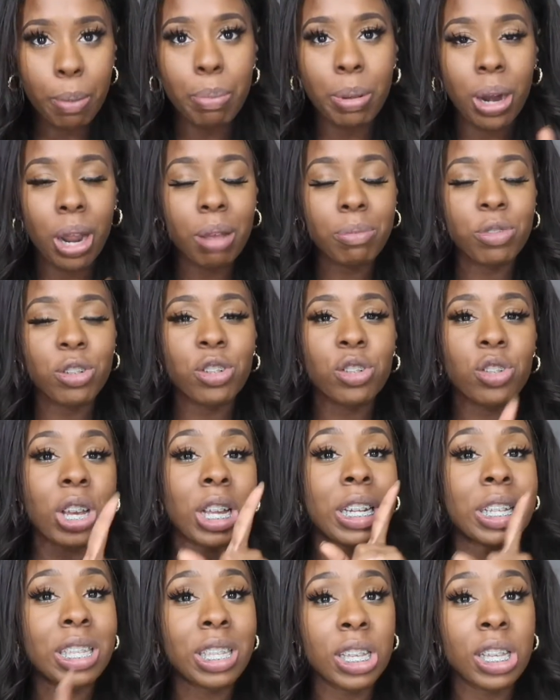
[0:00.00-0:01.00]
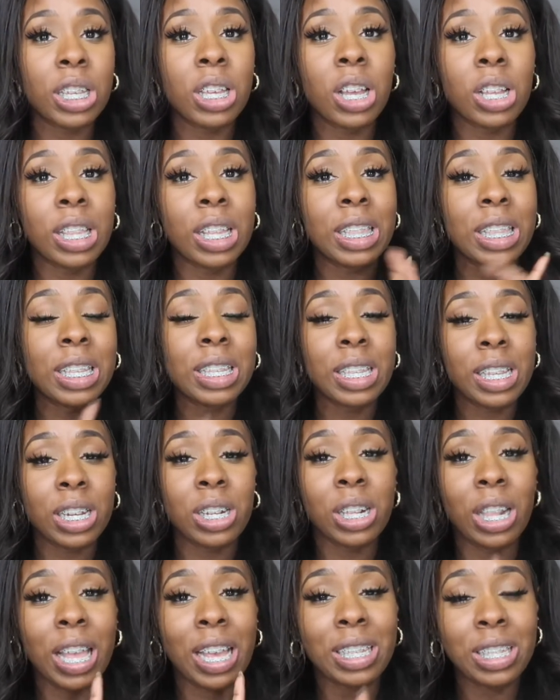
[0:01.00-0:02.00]
but I'm just trying to tell y'all that this hair
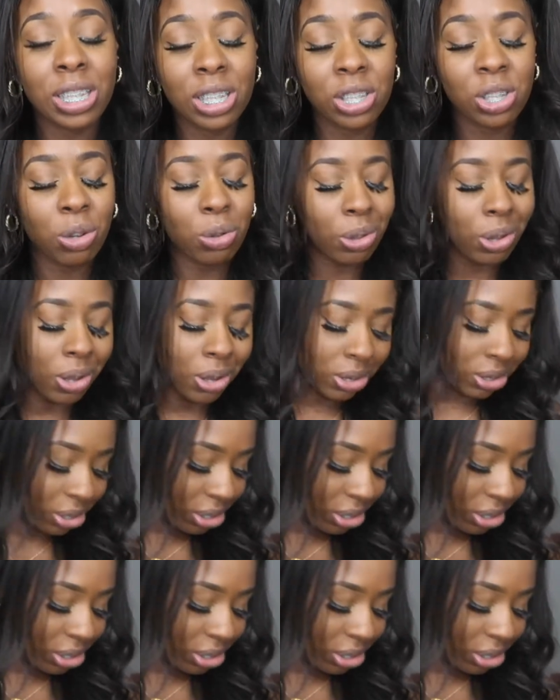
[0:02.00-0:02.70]
lasts so long.